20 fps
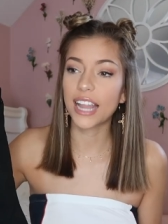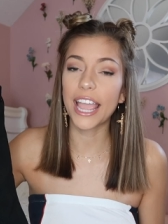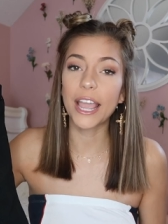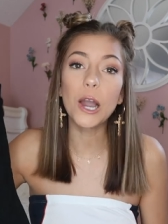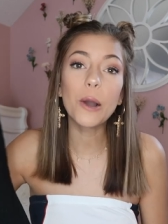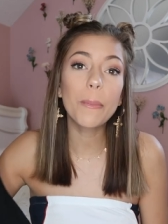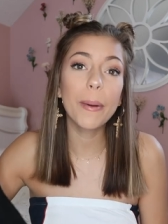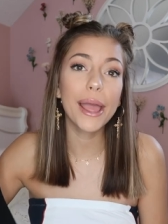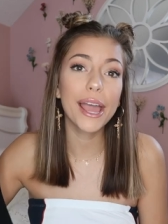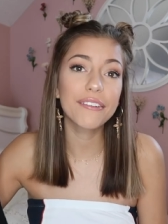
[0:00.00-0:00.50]
I
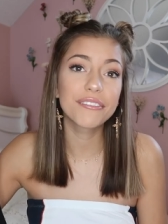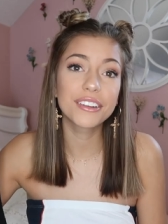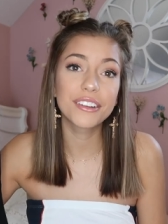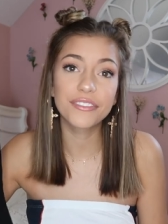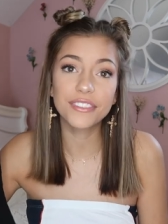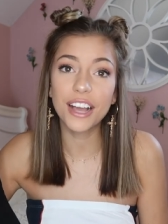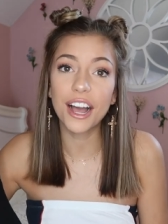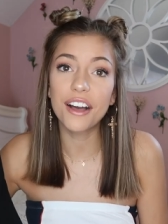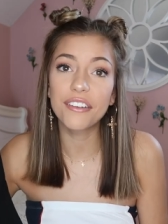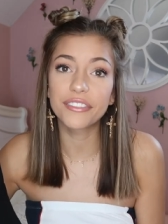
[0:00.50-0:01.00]
hope I have
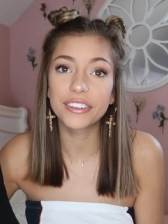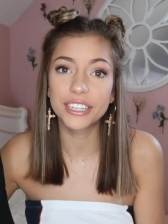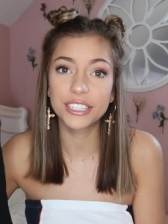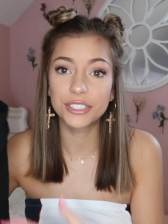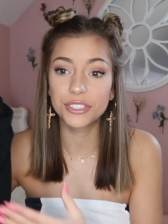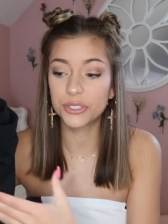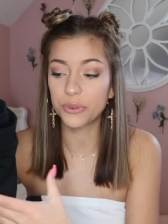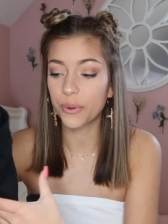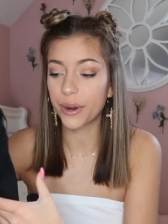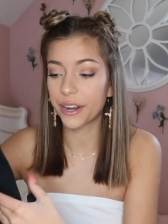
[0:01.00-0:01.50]
enough
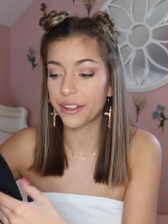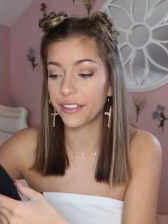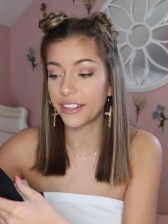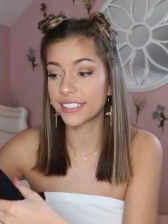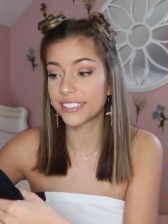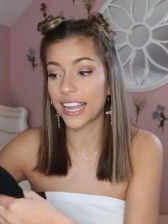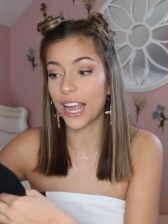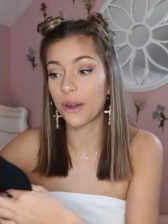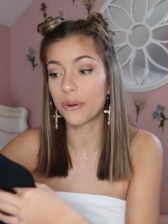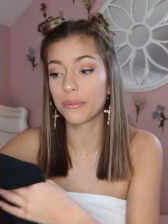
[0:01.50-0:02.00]
confidence to wear
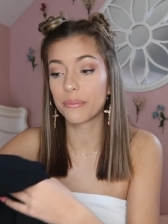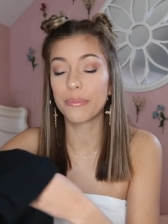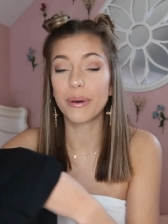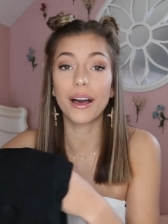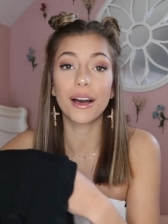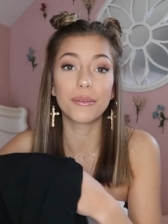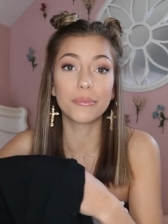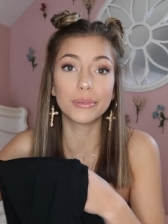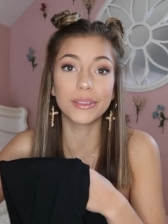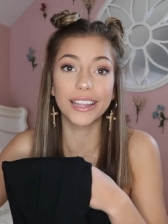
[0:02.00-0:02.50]
these out in
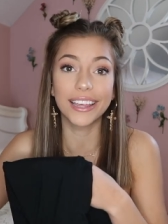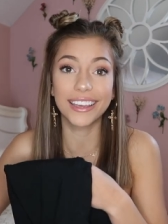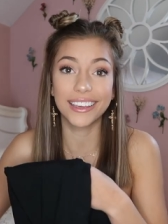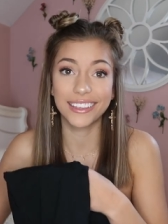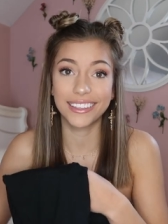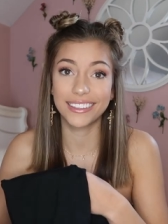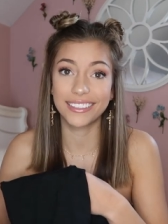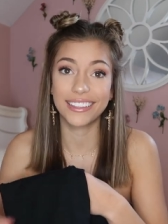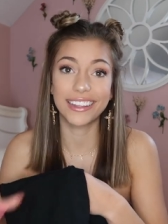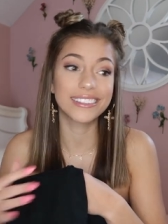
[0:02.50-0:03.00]

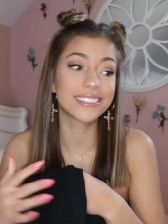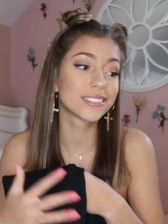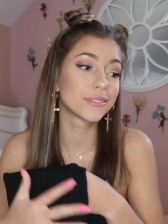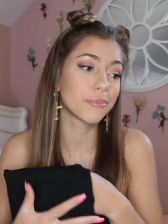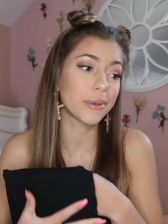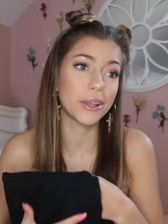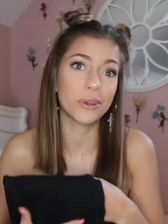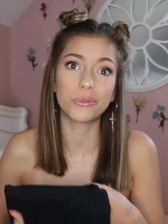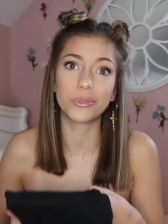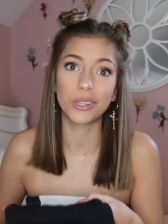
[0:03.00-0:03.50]
public. That's
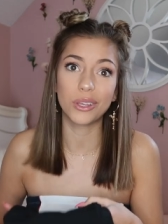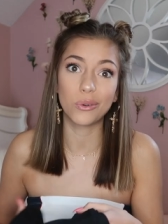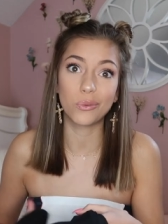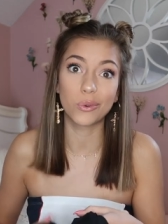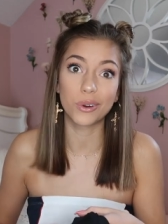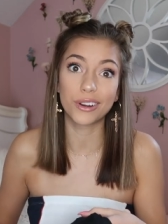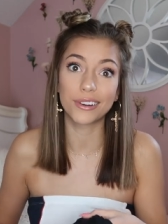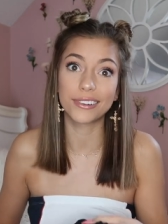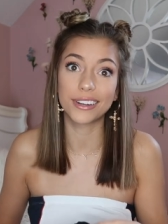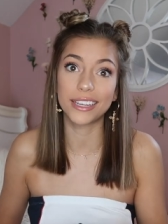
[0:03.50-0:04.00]
my only
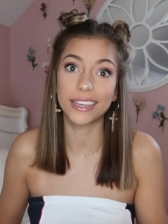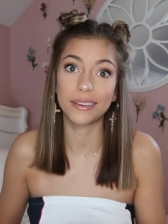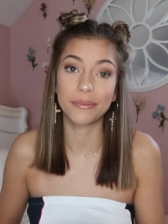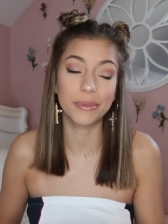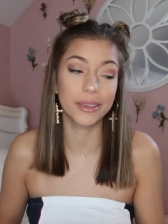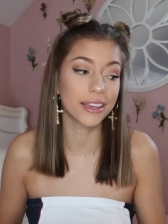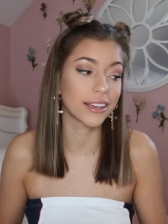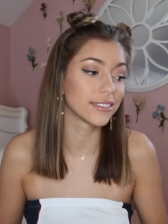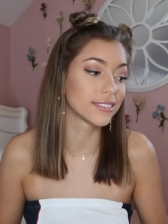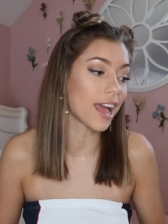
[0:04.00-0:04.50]
worry
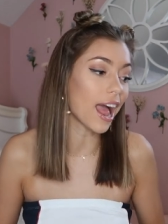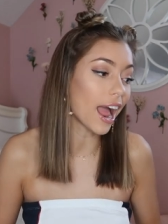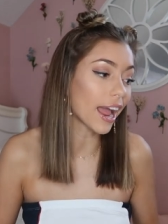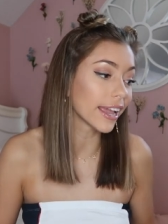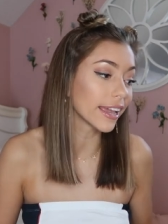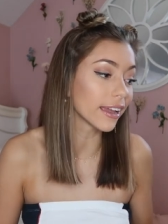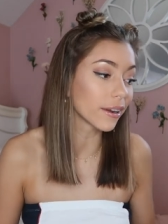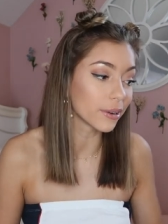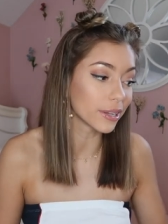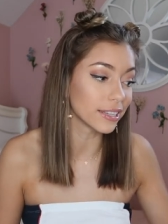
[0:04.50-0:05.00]
because
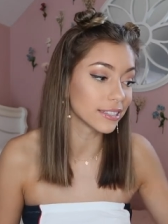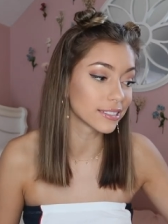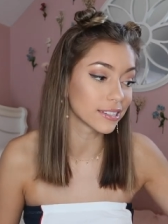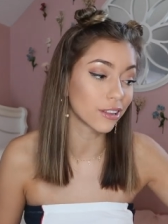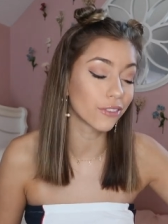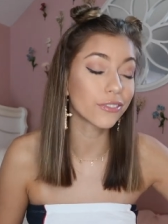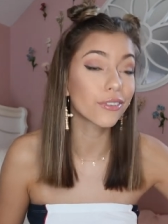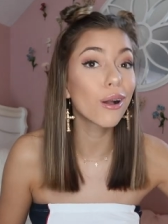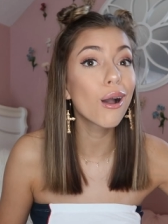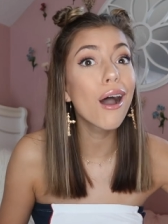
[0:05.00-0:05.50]
I get really
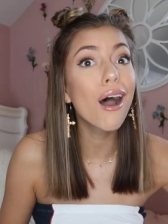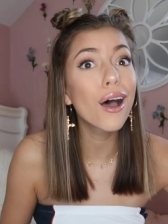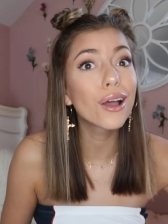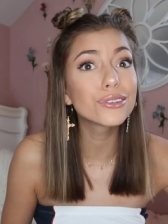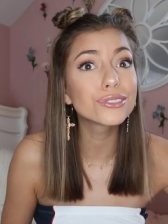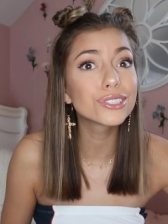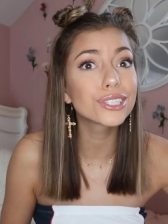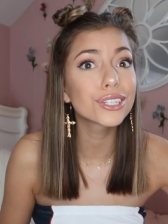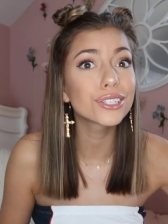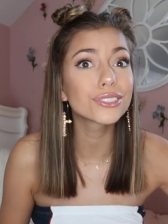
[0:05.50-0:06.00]

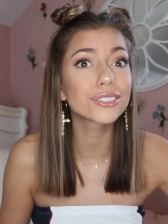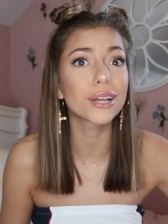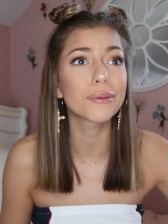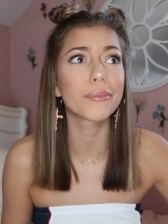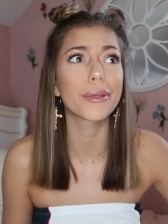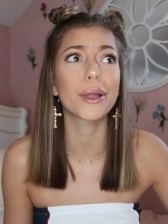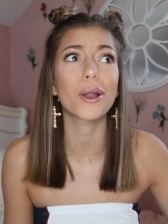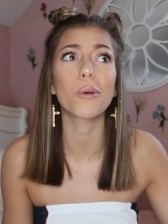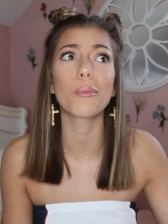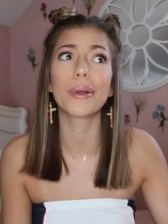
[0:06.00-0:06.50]
self-conscious.
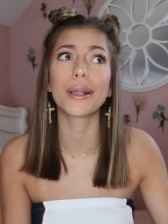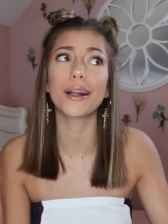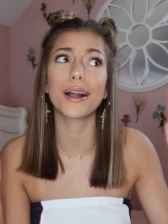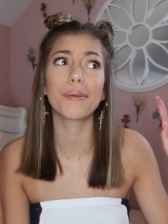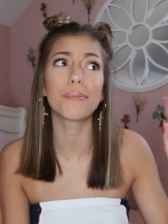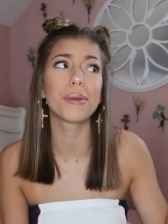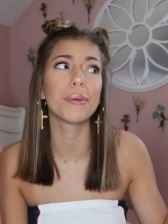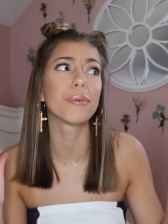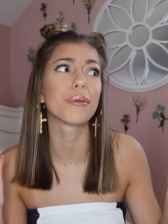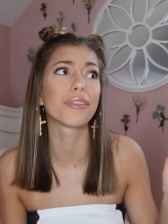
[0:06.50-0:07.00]
I'm like, oh my
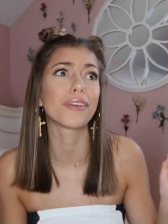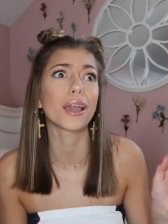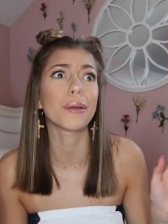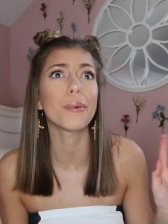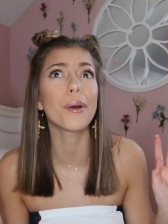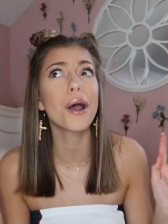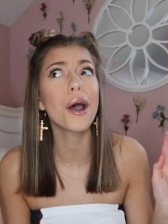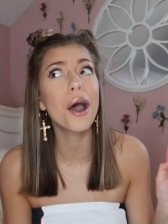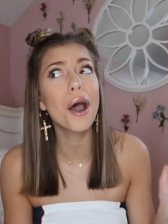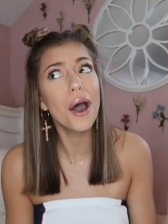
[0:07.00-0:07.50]
god, people think
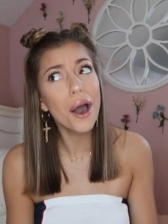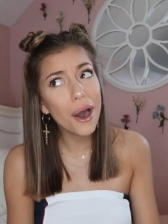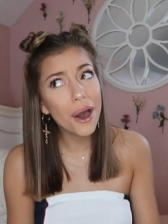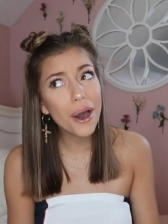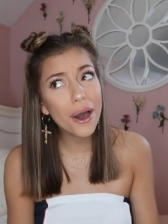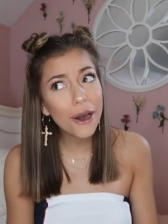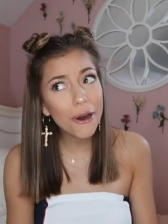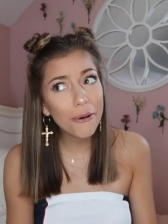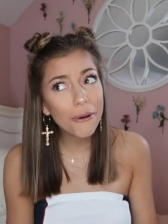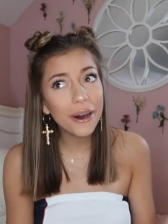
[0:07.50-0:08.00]
I'm a
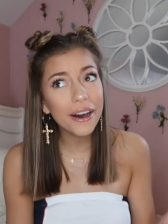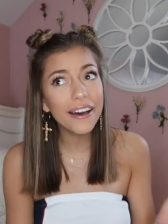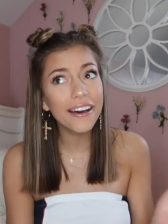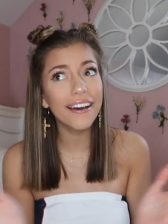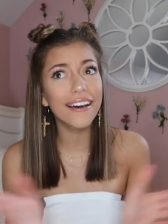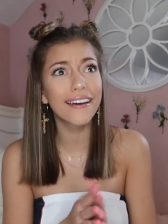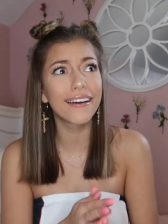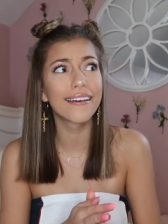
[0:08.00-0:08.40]
hoe.